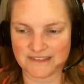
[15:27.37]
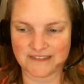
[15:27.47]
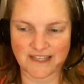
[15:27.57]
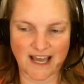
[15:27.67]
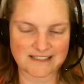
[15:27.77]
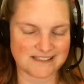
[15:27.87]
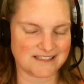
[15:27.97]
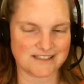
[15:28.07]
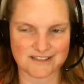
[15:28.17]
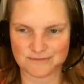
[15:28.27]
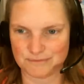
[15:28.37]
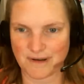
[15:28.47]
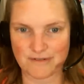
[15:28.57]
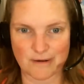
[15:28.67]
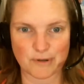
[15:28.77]
that's
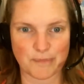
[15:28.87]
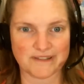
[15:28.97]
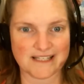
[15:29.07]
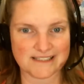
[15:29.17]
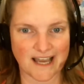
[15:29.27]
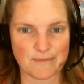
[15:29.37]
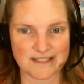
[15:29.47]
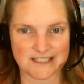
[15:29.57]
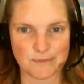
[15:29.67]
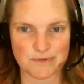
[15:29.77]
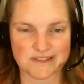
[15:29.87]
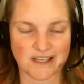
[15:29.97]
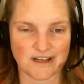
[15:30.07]
my ramble, but that's kind of tips